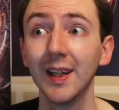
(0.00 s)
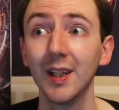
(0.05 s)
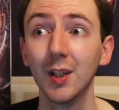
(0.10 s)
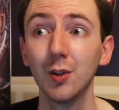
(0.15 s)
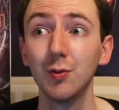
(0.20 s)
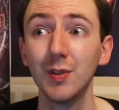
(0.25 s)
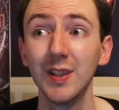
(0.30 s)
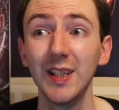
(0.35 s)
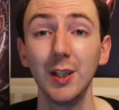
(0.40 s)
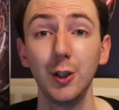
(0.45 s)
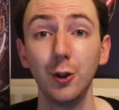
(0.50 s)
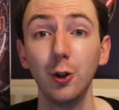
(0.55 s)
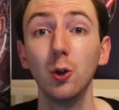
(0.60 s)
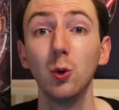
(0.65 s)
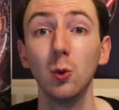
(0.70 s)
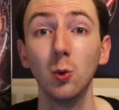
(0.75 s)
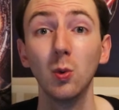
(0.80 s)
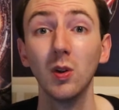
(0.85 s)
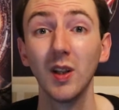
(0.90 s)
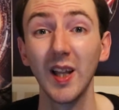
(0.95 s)
and I really
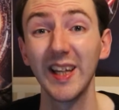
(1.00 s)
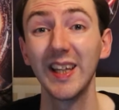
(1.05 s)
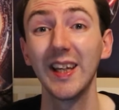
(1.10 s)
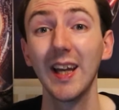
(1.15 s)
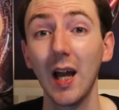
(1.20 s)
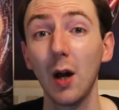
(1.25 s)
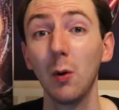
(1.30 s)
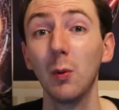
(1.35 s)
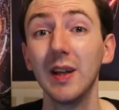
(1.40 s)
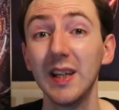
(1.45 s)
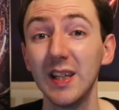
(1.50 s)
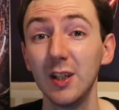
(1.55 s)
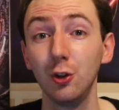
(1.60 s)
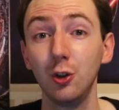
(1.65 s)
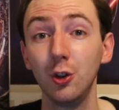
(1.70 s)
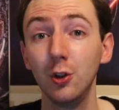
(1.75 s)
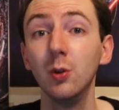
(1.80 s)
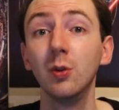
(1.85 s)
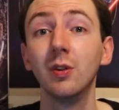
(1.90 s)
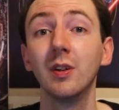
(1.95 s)
do like how it
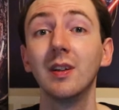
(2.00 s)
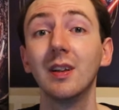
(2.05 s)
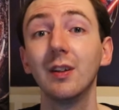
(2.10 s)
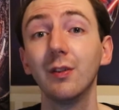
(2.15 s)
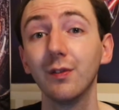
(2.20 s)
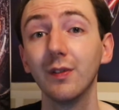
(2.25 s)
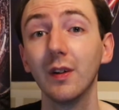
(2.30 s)
is used in this